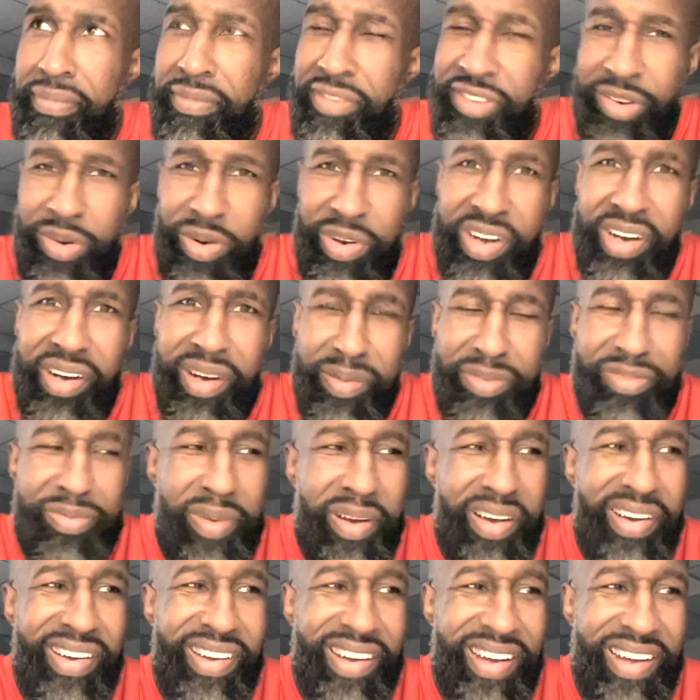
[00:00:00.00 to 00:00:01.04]

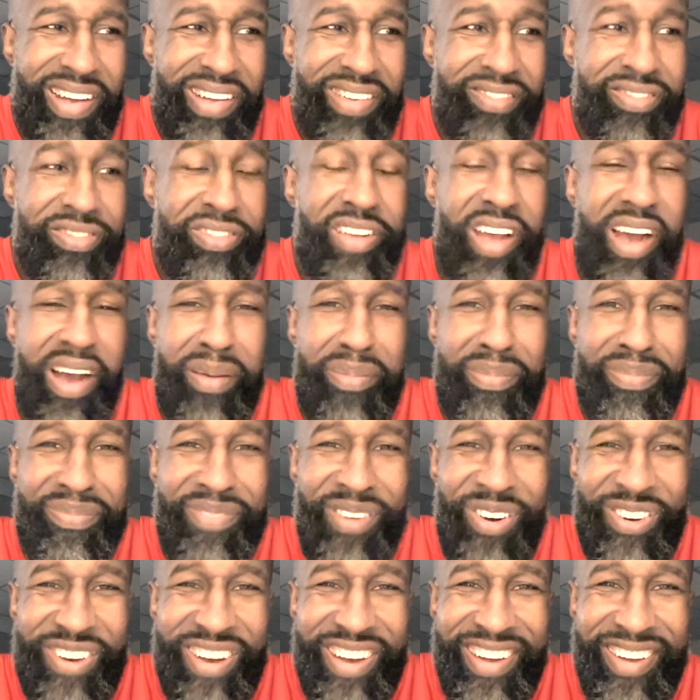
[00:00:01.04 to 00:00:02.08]

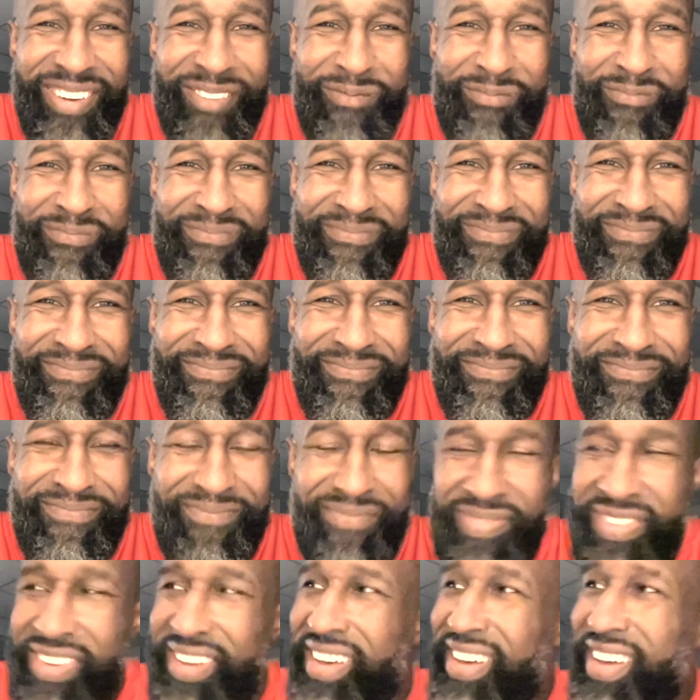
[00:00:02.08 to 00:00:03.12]
Okay.
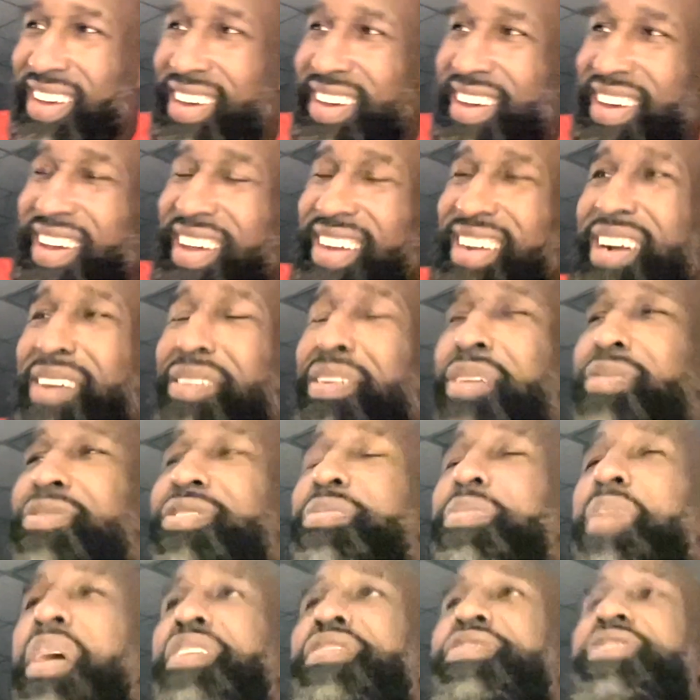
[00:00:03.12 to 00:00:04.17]
It comes
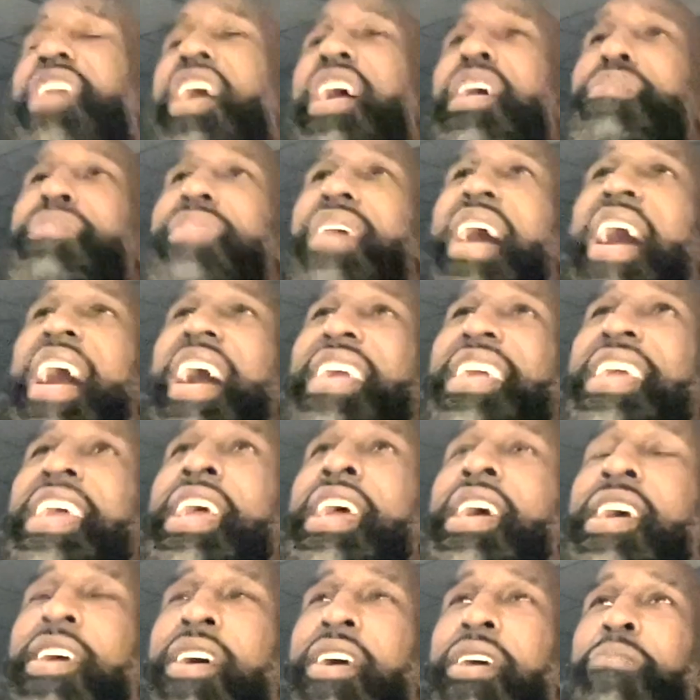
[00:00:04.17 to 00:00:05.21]
to my stop. I get
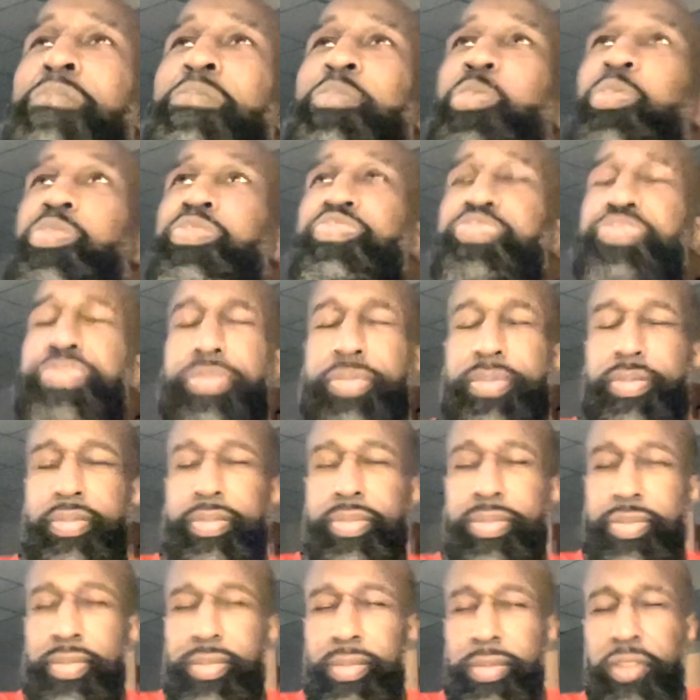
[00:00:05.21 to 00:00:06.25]
hit up,
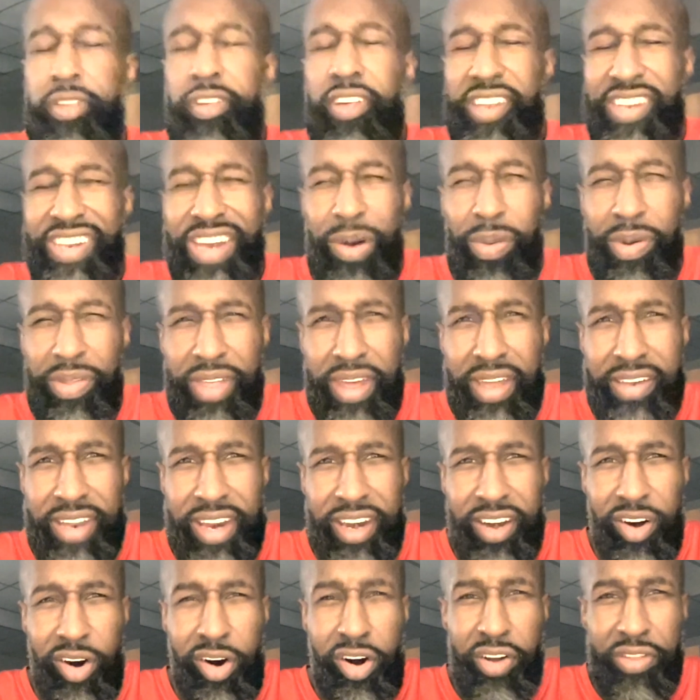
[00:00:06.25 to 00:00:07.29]
knowing that they
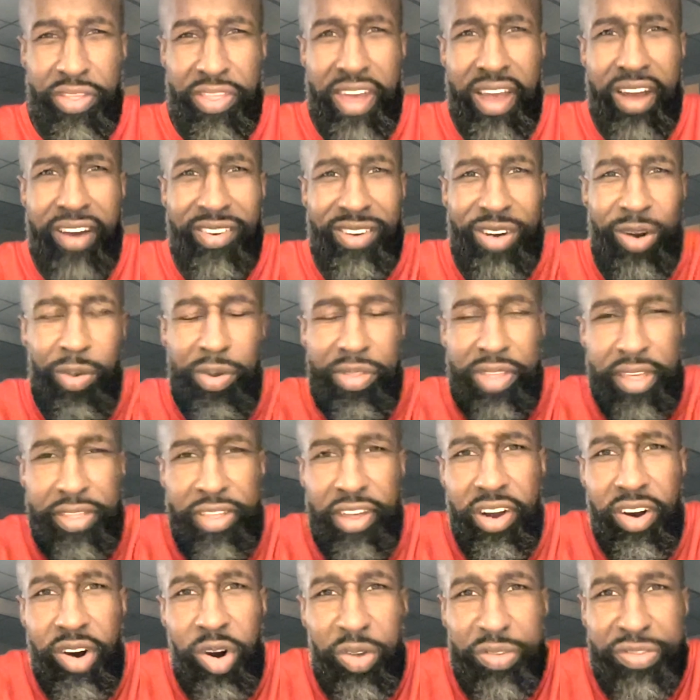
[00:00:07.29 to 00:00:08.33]

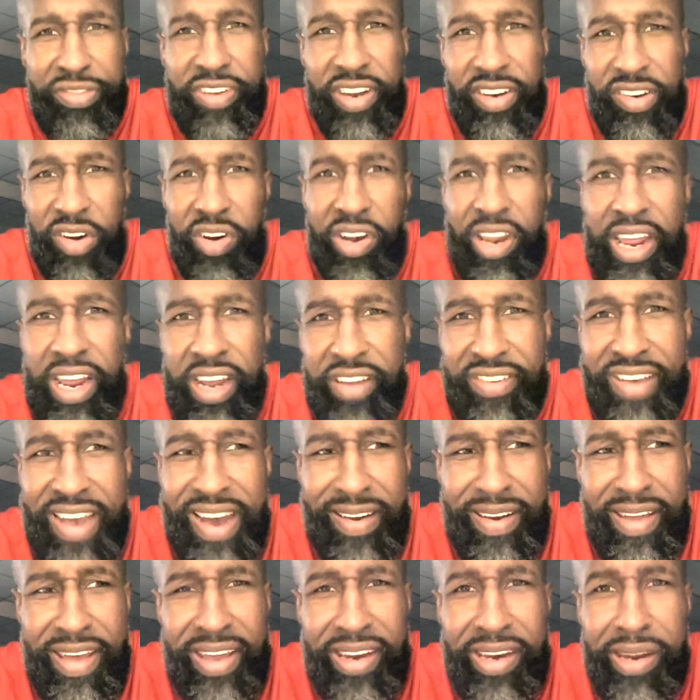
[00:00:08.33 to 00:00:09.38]
were going to stick their legs
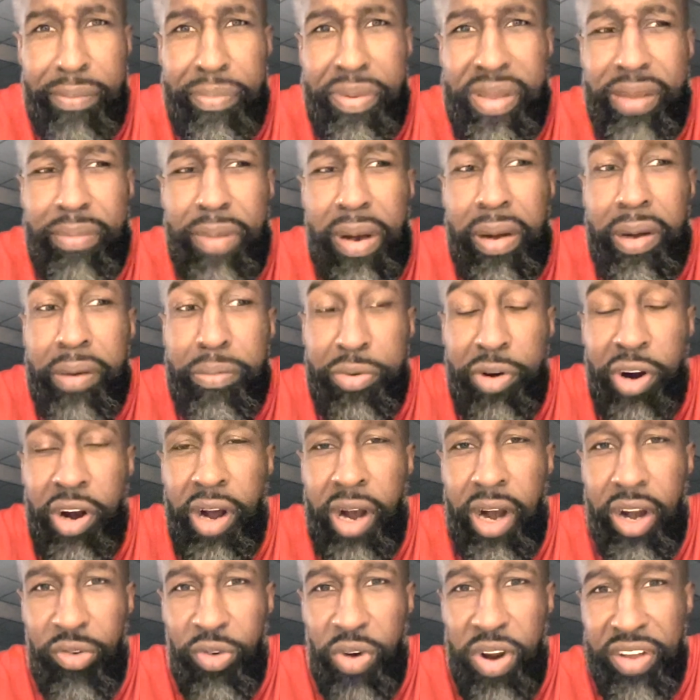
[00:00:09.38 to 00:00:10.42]
out and impede my
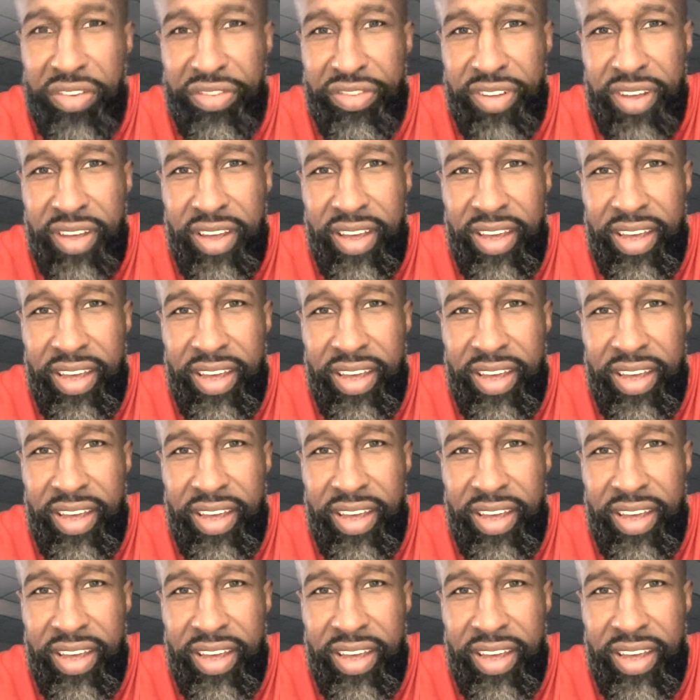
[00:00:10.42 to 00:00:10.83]
progress.